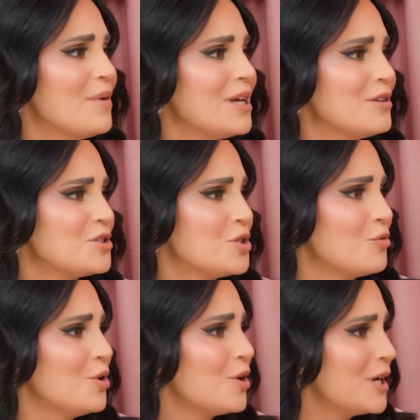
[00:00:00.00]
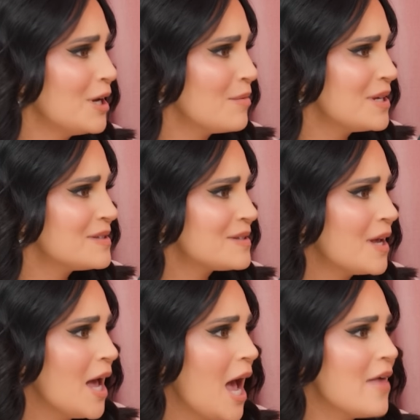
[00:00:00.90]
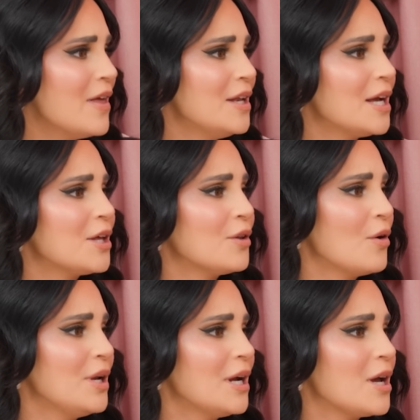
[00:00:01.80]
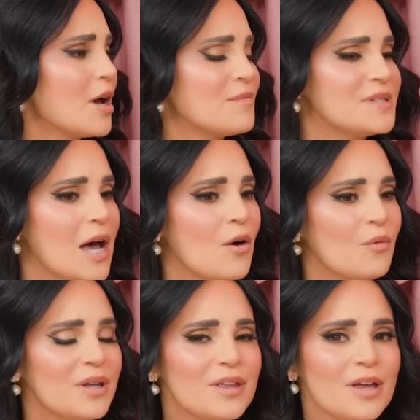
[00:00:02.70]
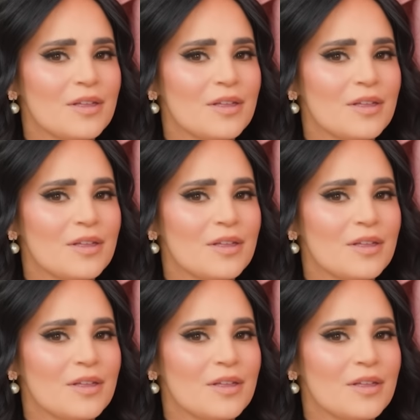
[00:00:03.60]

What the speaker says: making the show Nerdy Nummies and then Nickelodeon comes out with